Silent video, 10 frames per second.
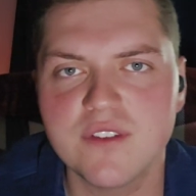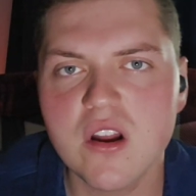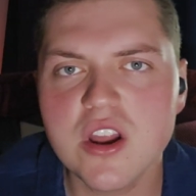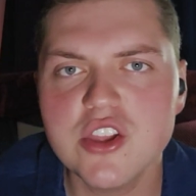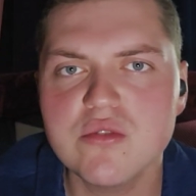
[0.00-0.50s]

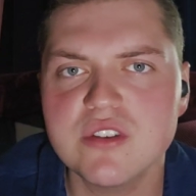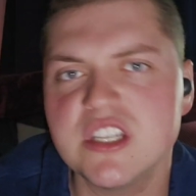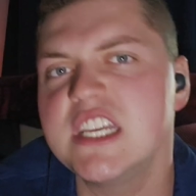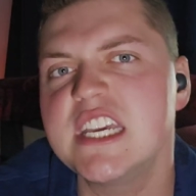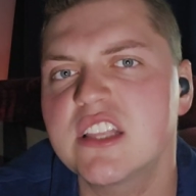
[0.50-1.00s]
Very
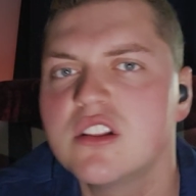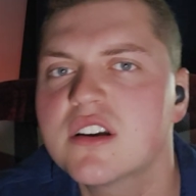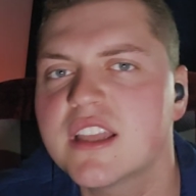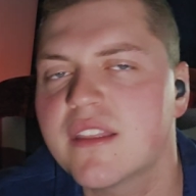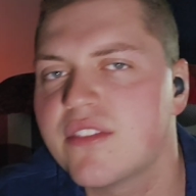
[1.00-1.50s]
unique
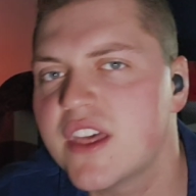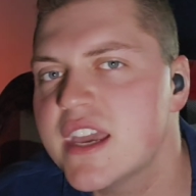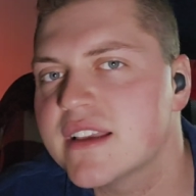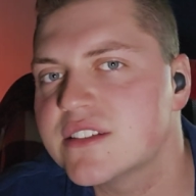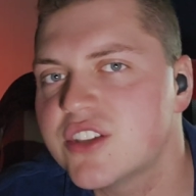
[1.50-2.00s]
looking
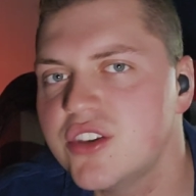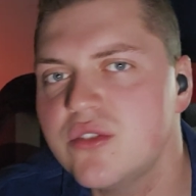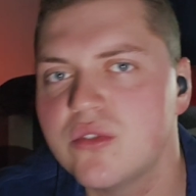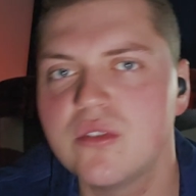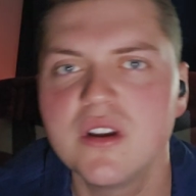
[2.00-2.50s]
things
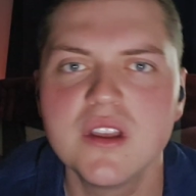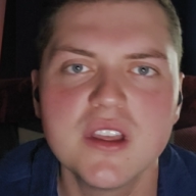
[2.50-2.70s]
too,